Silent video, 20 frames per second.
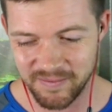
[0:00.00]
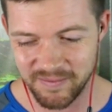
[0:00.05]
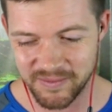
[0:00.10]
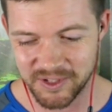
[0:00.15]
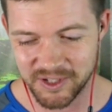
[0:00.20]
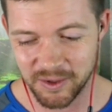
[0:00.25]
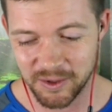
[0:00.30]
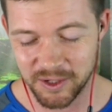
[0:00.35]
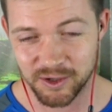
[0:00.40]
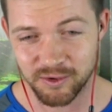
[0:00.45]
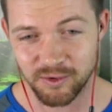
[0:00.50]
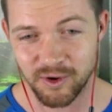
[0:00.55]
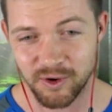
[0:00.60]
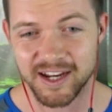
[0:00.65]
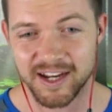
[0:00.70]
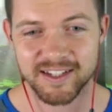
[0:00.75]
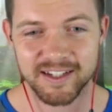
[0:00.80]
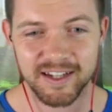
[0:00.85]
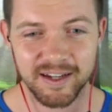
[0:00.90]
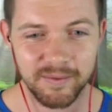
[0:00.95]
So it's
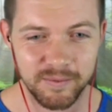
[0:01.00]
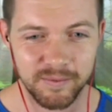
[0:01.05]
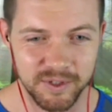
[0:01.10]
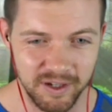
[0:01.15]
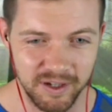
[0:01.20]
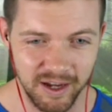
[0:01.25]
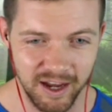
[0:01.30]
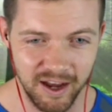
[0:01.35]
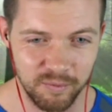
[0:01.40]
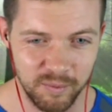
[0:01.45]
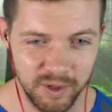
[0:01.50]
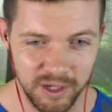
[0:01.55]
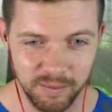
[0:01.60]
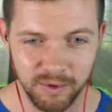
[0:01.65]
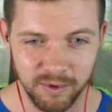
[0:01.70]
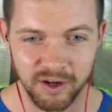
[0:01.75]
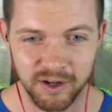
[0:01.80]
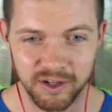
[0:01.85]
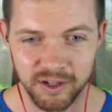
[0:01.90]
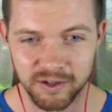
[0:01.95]
great to have
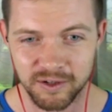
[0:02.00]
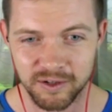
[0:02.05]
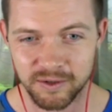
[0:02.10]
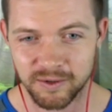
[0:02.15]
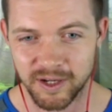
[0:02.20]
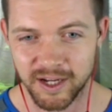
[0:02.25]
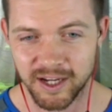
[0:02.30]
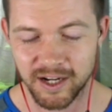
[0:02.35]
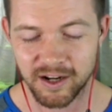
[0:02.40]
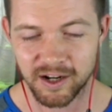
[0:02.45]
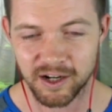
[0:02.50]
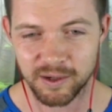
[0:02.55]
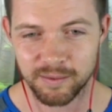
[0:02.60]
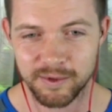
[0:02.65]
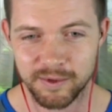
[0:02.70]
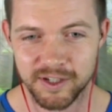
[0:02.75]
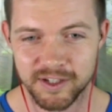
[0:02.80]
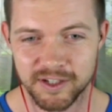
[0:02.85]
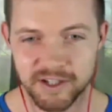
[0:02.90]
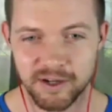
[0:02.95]
people like you in our
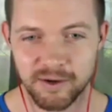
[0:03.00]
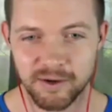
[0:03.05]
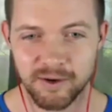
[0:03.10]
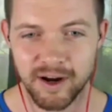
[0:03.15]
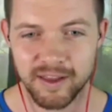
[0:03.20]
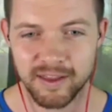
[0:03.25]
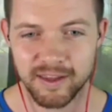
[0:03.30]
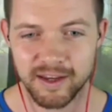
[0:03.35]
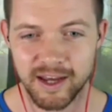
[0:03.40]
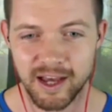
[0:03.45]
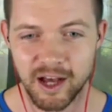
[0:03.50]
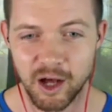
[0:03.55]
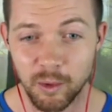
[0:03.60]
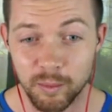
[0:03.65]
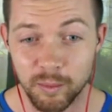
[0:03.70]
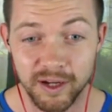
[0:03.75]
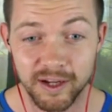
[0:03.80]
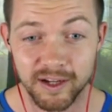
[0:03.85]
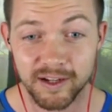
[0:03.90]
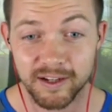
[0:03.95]
community who are out there
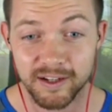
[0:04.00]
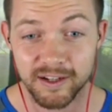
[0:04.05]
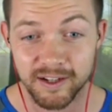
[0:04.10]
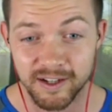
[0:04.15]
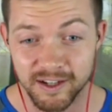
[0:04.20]
helping